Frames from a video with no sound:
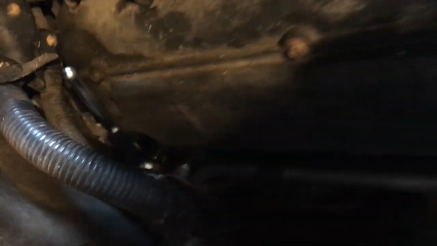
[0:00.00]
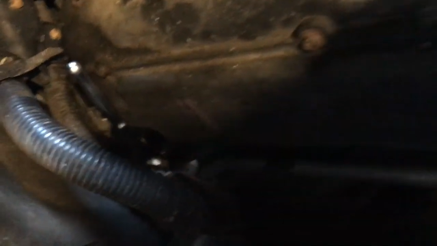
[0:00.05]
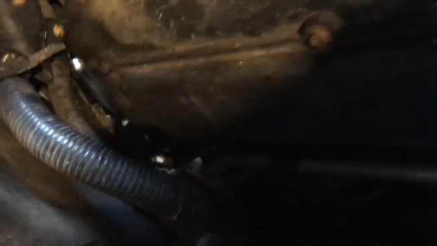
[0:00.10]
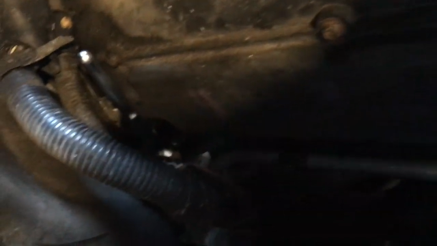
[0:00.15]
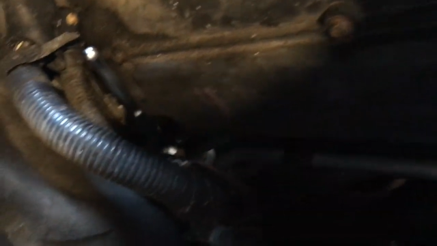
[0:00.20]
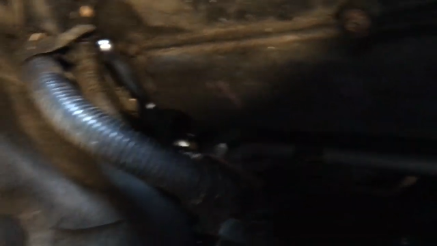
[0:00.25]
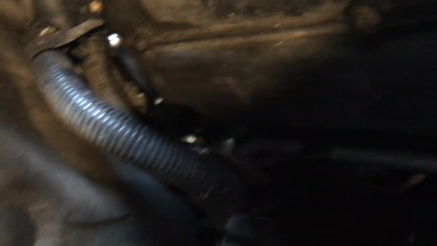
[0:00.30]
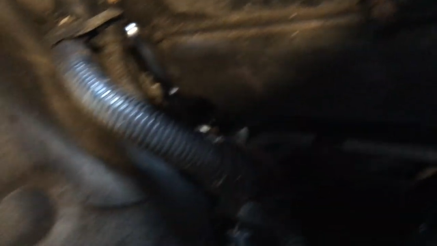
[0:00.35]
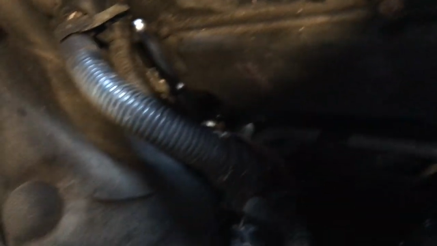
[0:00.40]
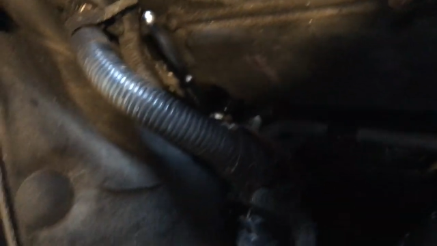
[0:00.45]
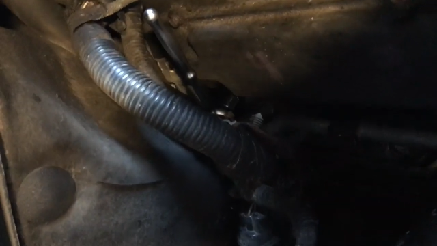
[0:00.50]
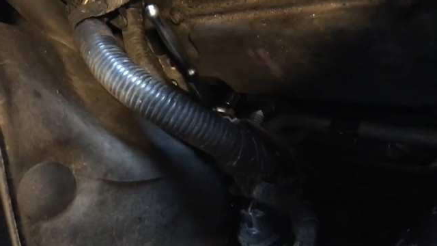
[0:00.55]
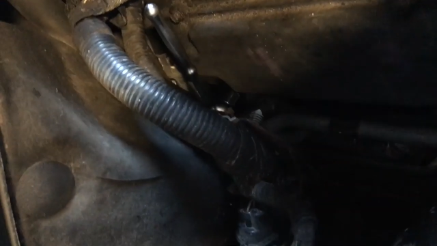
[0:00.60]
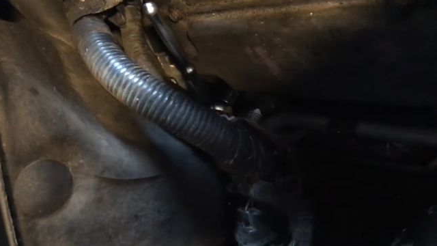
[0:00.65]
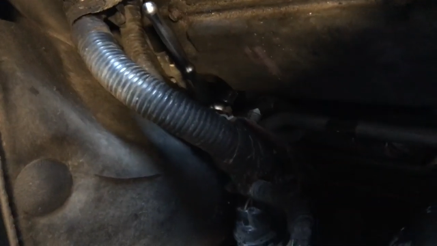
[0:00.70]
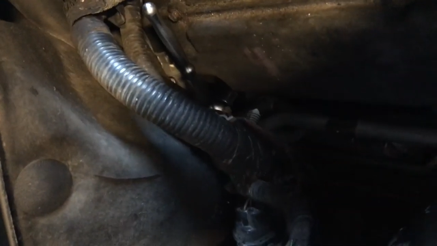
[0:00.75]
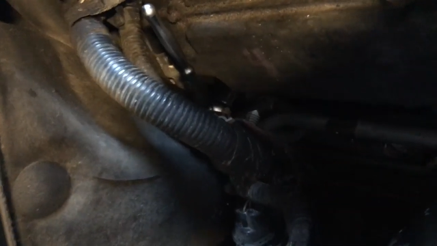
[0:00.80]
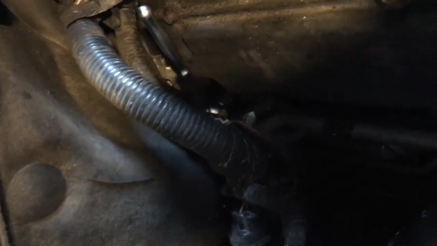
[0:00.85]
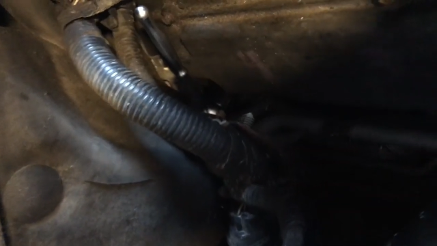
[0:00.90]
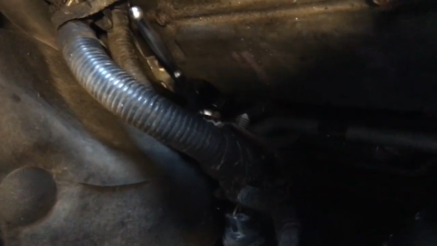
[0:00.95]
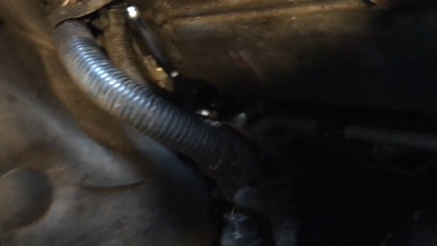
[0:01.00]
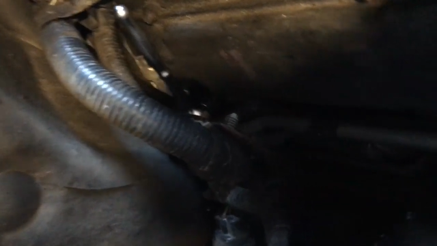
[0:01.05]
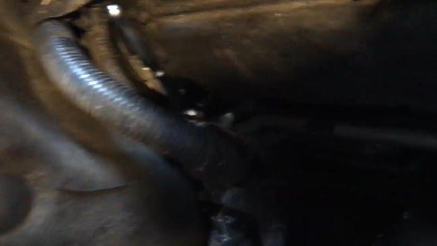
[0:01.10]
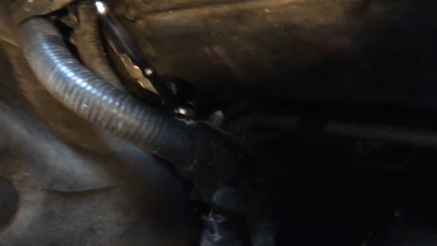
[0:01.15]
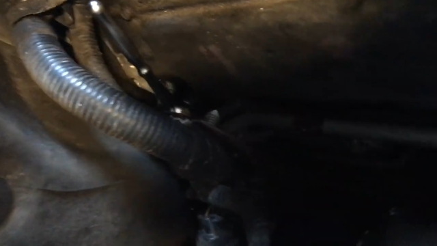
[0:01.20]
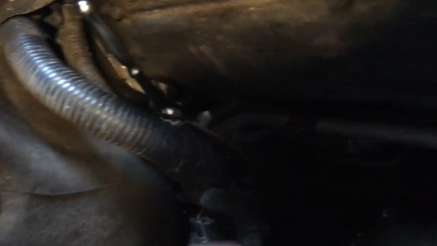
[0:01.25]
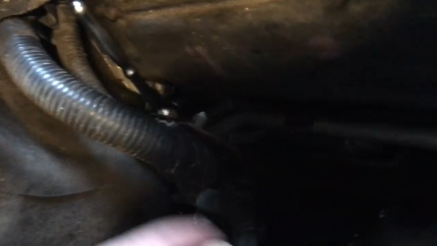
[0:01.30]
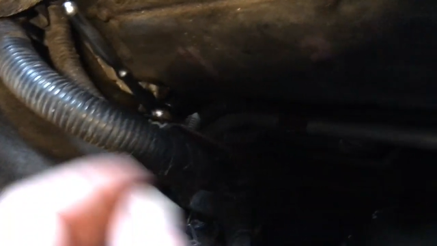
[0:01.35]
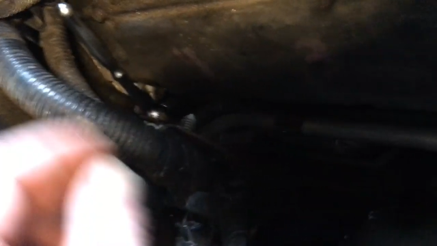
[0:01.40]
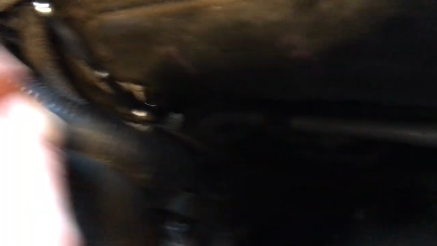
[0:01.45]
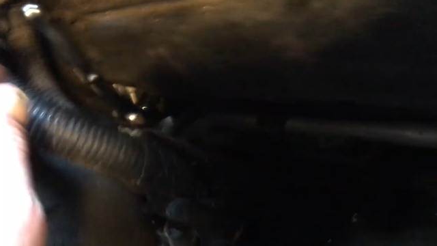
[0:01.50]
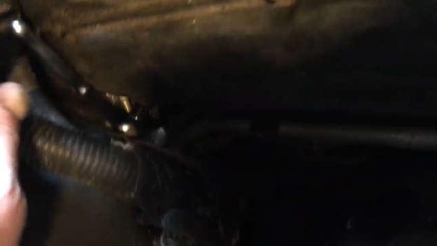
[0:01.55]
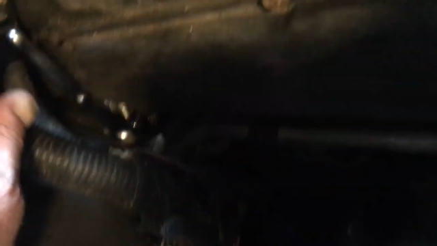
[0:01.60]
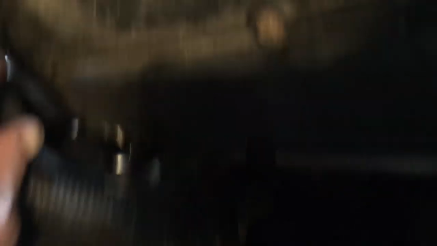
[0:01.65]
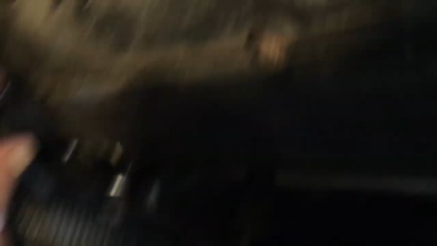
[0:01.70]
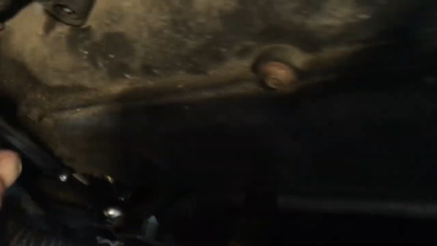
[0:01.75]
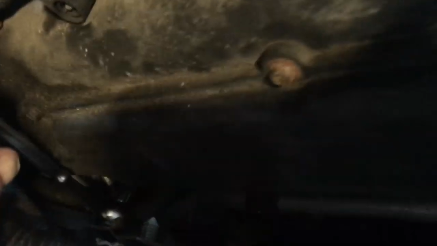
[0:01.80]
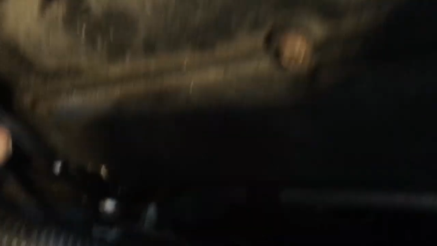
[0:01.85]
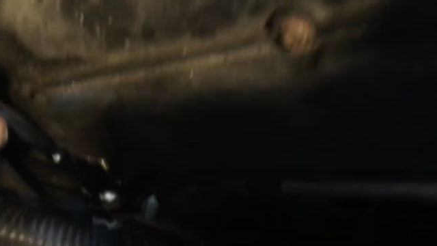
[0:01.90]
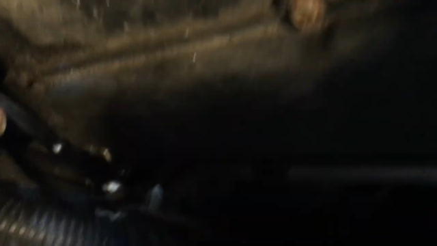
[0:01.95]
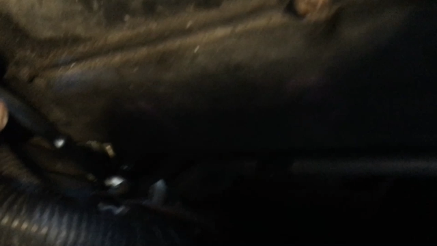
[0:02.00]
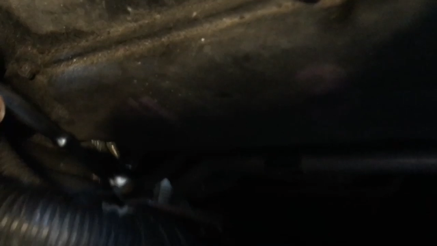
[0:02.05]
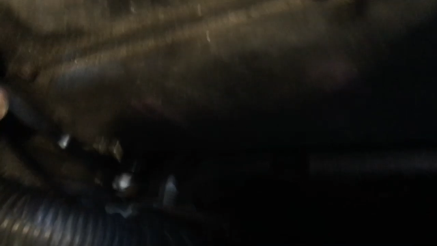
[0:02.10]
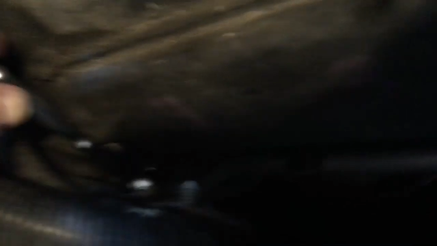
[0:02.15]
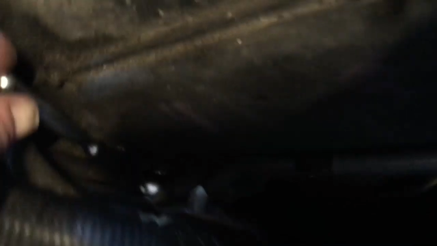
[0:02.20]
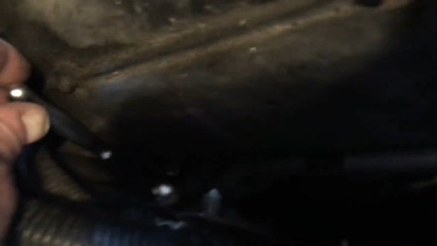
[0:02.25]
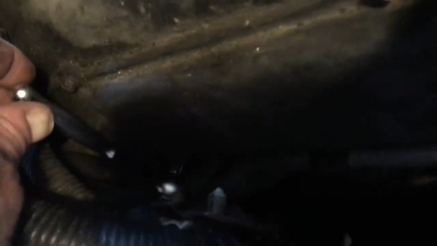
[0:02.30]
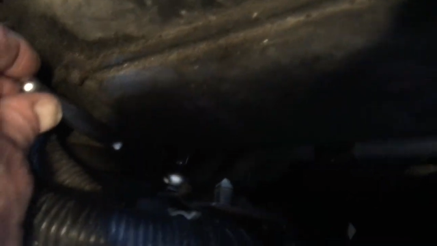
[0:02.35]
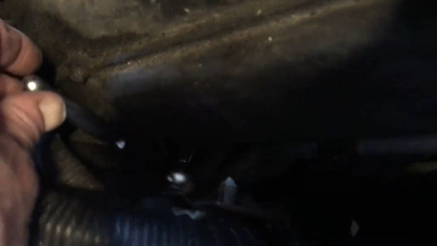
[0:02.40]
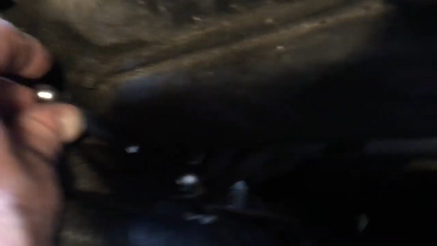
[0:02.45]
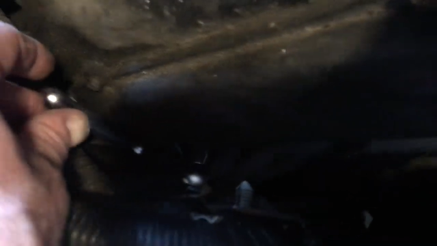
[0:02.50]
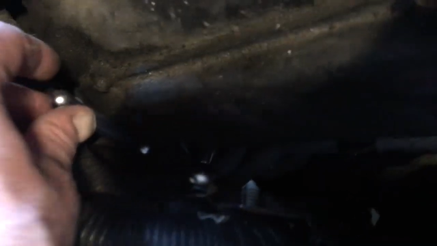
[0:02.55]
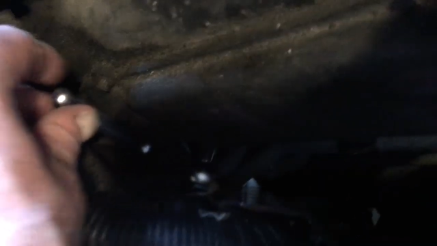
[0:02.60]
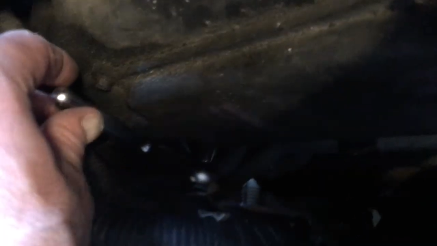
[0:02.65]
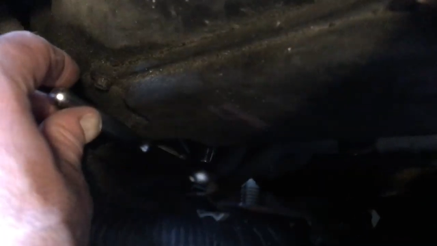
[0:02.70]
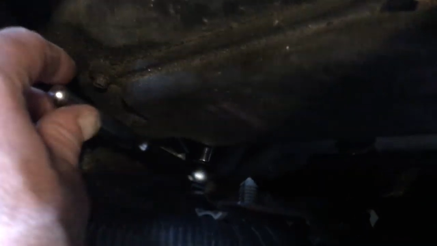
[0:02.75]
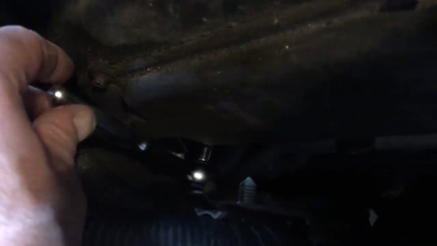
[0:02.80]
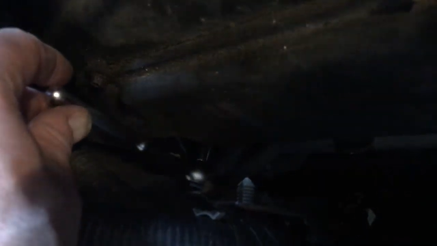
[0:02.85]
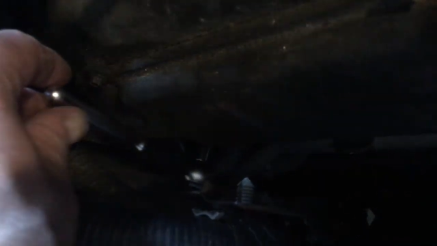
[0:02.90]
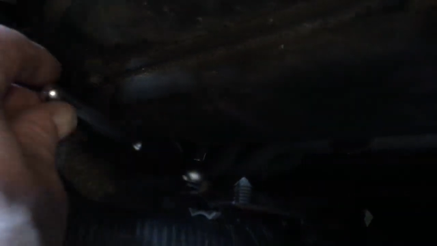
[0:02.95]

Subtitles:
[unreadable: no face in view]